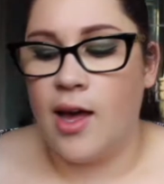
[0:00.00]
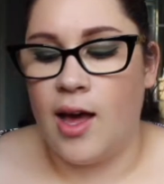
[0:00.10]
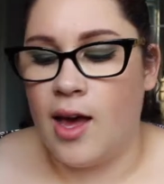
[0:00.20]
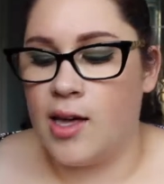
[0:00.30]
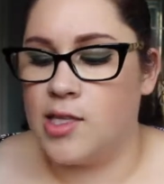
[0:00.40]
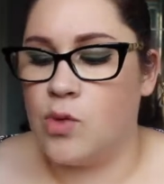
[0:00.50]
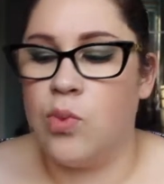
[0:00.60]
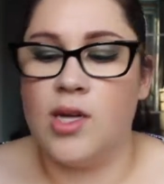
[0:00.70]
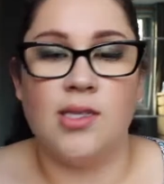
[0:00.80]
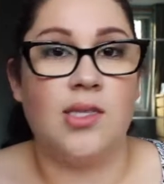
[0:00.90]

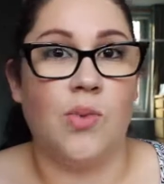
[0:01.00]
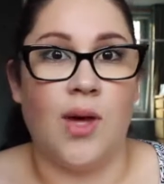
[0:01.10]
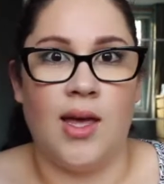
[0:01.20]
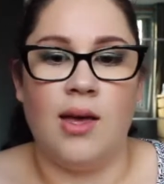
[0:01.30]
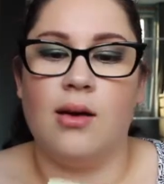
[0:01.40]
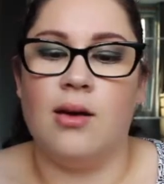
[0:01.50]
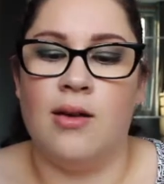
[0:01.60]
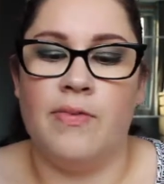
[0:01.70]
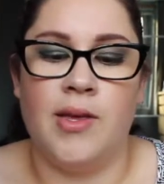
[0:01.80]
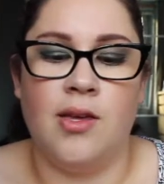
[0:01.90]
and once a week
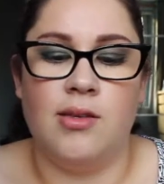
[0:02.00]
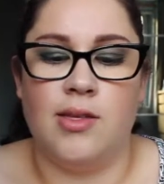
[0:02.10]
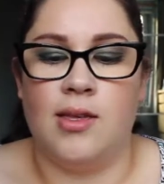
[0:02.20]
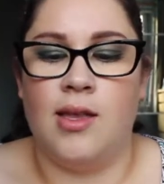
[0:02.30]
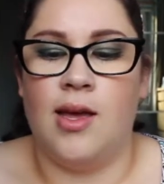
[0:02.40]
I've been using